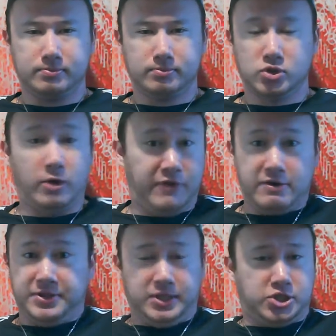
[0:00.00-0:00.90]
So if
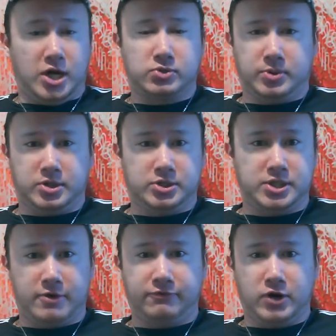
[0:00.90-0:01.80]
everything starts with
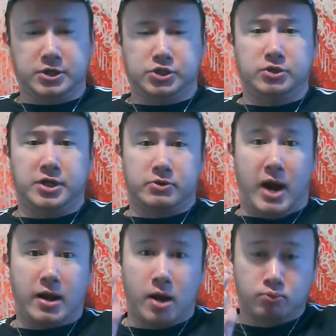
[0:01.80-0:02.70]
yourself first, you need to
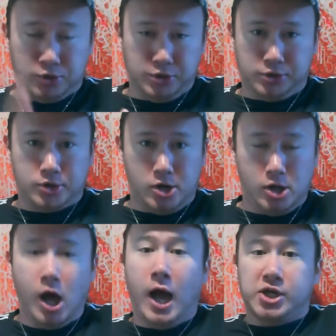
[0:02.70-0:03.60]
write a real
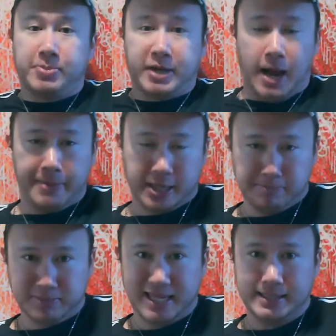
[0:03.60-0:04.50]
goal to become a
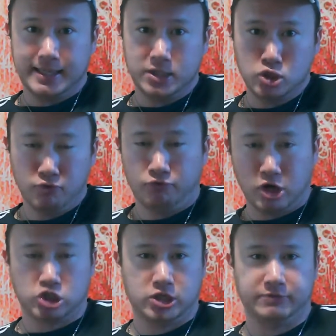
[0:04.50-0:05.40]
completely new
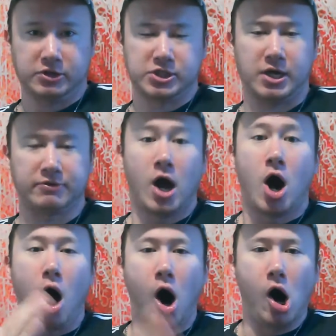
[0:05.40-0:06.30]
version of
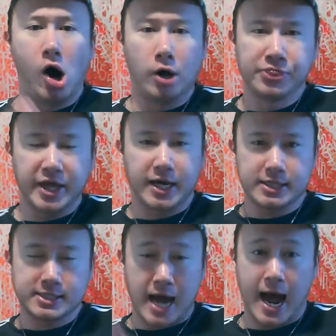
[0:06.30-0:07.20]
yourself. All
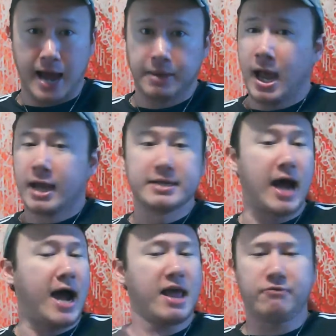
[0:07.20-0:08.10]
the time.
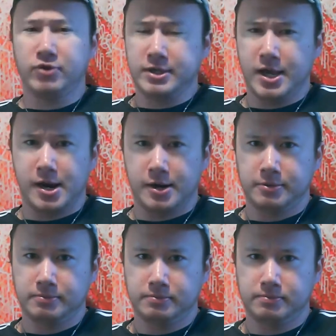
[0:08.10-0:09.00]
Not every
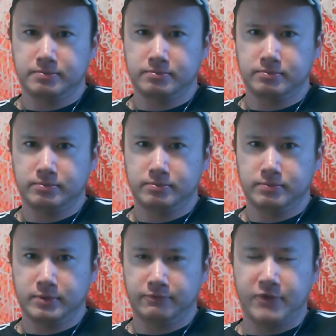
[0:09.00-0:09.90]
year.
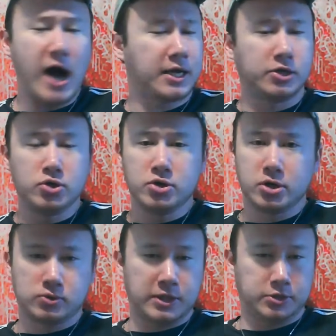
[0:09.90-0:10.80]
Fuck New
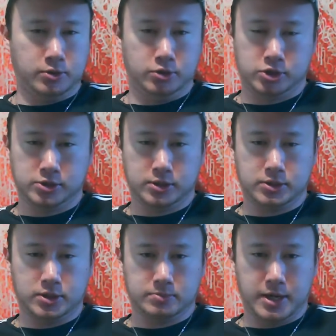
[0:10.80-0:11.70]
Year's resolutions.
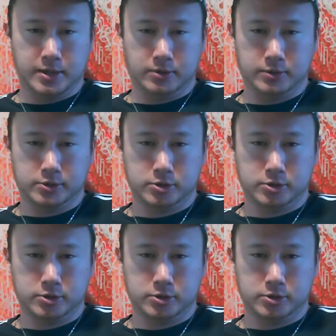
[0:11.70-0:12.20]
Excuse my language.